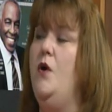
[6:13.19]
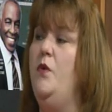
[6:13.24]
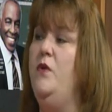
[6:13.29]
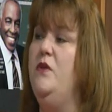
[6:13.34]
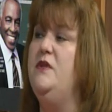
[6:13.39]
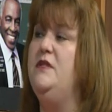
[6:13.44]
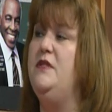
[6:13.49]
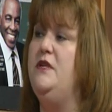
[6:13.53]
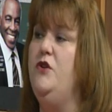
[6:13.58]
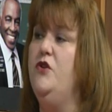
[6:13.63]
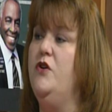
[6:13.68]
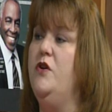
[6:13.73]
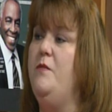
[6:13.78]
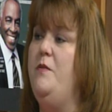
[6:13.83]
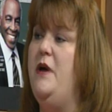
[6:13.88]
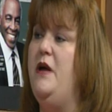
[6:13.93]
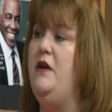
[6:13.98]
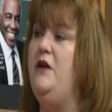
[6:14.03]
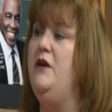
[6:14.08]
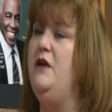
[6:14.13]
Well, the senior
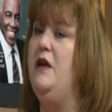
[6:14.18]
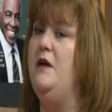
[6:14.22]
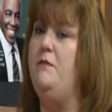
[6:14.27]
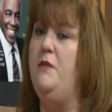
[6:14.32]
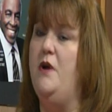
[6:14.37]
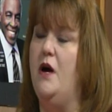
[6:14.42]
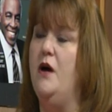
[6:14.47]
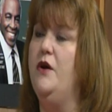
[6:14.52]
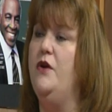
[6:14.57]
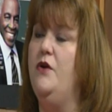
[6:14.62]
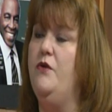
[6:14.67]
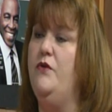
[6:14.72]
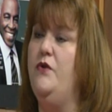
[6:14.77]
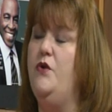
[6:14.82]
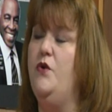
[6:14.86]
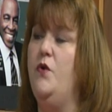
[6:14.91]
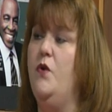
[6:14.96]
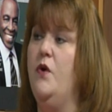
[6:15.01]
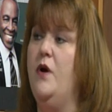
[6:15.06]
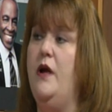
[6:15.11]
companion kept knocking on the
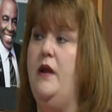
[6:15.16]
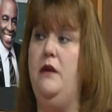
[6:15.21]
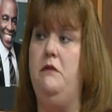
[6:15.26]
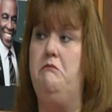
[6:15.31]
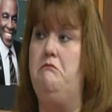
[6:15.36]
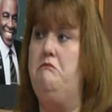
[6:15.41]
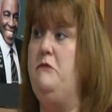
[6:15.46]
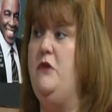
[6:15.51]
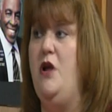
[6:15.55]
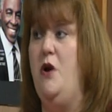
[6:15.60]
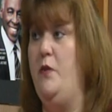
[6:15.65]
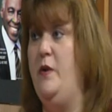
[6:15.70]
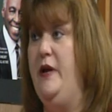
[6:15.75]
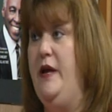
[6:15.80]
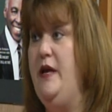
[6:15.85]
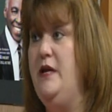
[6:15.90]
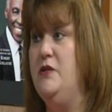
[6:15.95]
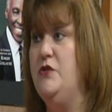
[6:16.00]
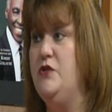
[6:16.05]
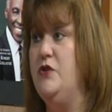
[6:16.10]
door and no one
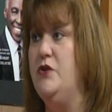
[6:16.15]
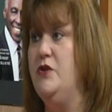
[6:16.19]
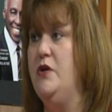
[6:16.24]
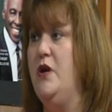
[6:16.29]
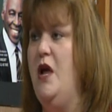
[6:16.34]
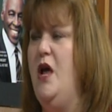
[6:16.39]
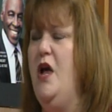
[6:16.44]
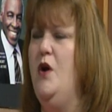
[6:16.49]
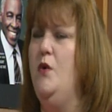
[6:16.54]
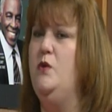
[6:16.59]
answered.